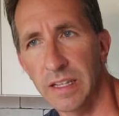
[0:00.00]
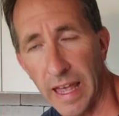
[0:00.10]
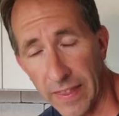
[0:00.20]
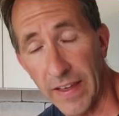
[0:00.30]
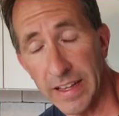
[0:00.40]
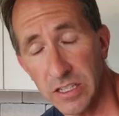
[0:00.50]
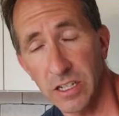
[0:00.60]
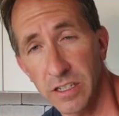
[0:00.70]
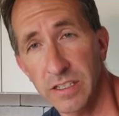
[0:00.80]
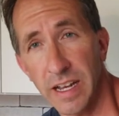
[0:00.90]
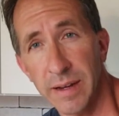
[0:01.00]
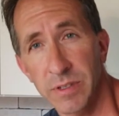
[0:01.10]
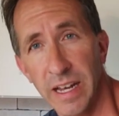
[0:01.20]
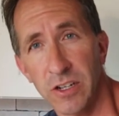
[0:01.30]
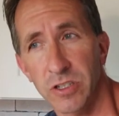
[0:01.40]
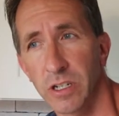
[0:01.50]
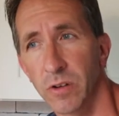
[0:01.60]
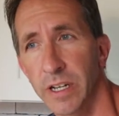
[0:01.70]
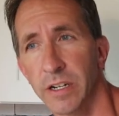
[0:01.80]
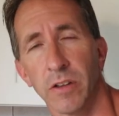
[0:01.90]
that's a good time to actually
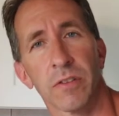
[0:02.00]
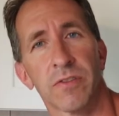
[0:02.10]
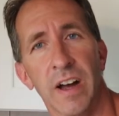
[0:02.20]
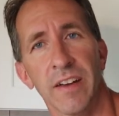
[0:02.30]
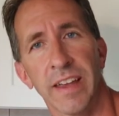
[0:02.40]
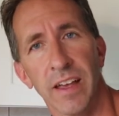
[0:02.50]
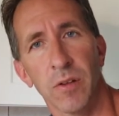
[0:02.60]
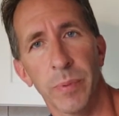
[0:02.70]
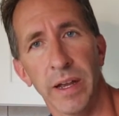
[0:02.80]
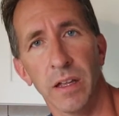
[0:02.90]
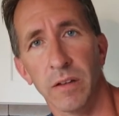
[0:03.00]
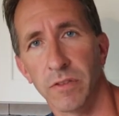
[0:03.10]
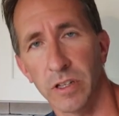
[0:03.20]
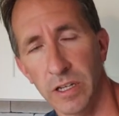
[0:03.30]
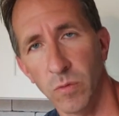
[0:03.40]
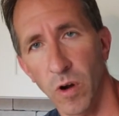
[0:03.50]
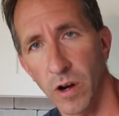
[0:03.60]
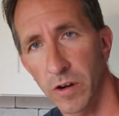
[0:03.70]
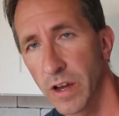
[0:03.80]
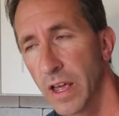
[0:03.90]
go get another 5-gallon pail of clean
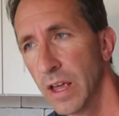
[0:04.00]
water